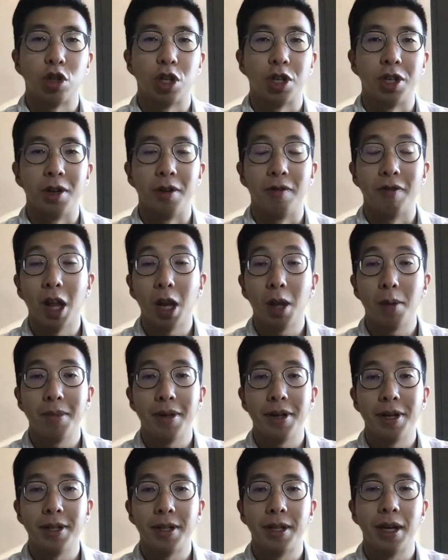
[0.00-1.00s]
and
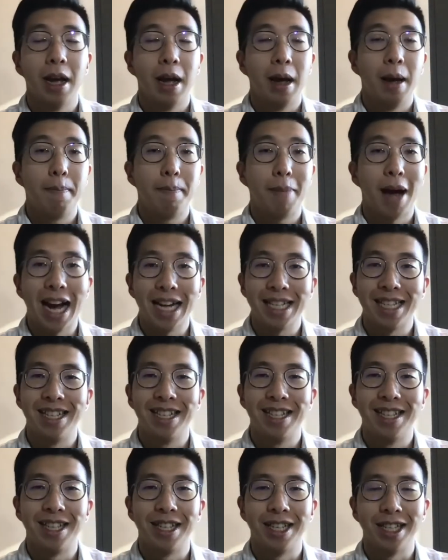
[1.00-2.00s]
development,
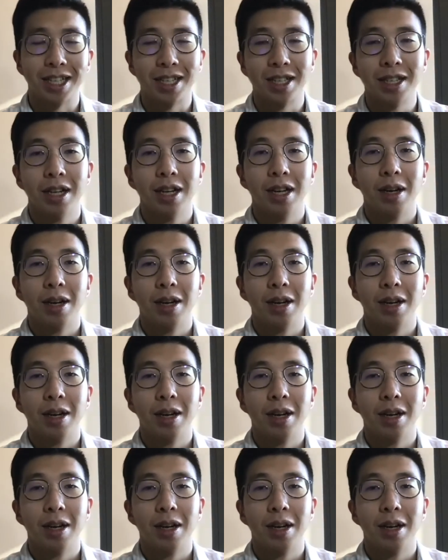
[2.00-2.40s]
patenting,